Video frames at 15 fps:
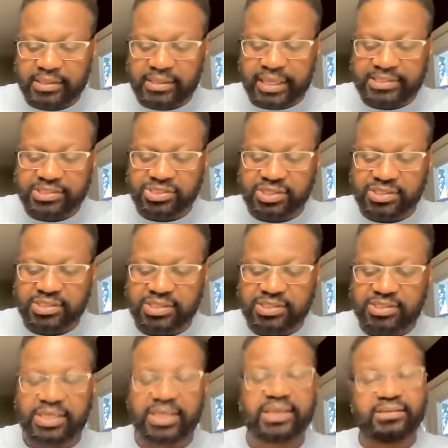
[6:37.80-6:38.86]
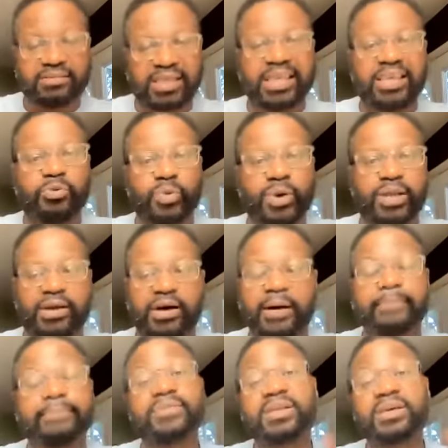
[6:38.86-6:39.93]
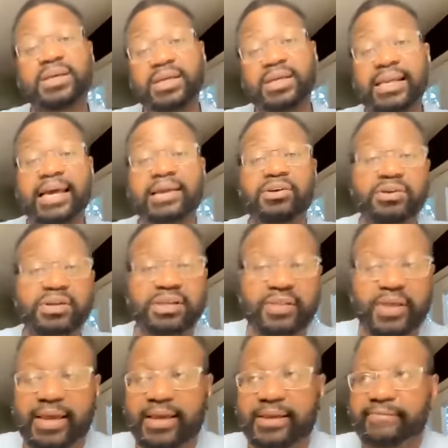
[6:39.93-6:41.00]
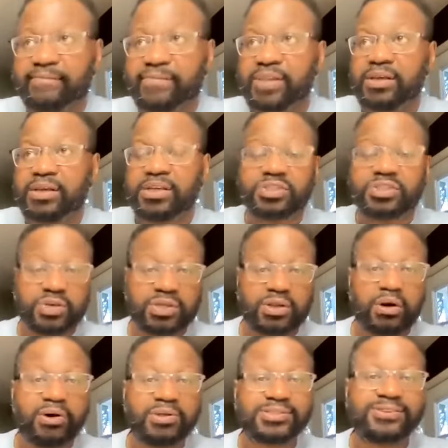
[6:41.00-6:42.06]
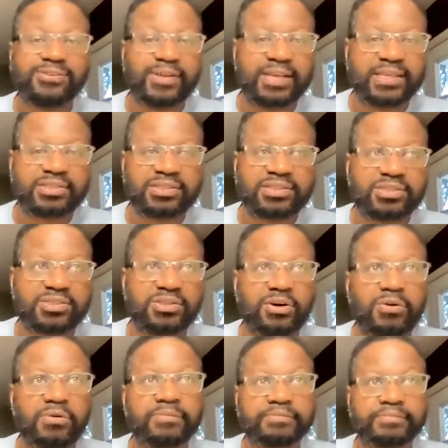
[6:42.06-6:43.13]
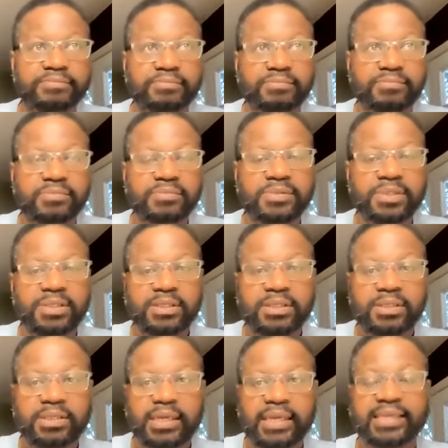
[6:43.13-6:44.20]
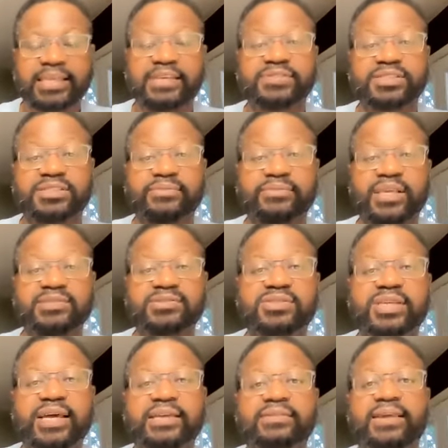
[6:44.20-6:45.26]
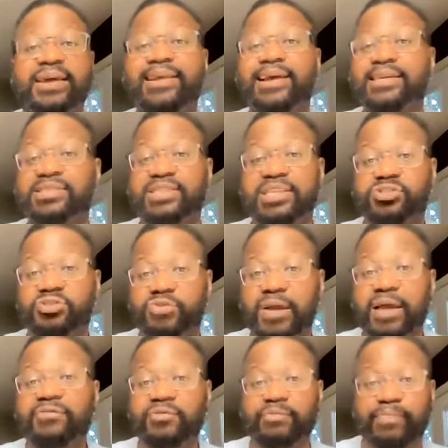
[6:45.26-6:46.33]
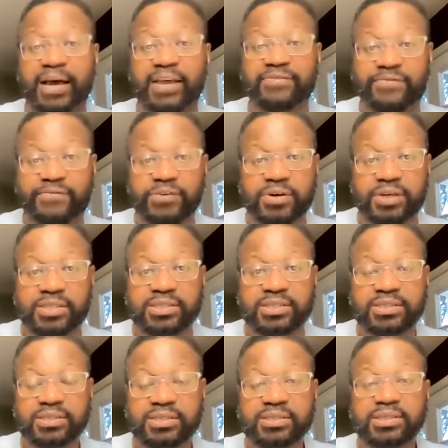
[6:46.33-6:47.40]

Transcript: that's just to say he went up. Not only that, so it also lets us know, it gives us some insight that as they traveled by foot,